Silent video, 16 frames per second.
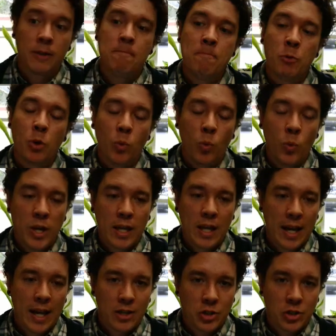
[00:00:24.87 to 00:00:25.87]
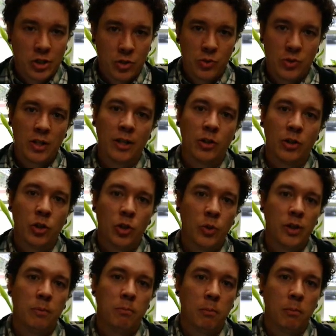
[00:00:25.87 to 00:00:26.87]
We can actually use the included
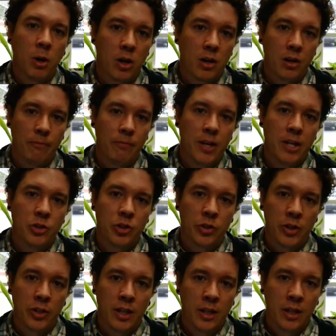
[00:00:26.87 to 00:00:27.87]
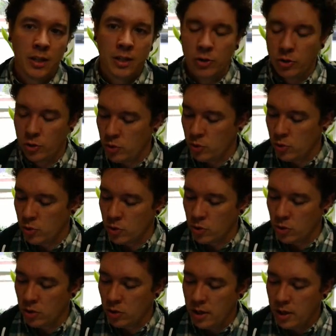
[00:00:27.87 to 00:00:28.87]
markup feature in Google
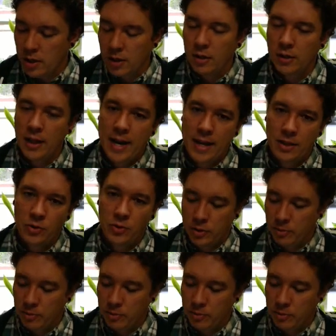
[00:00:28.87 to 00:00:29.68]
Classroom.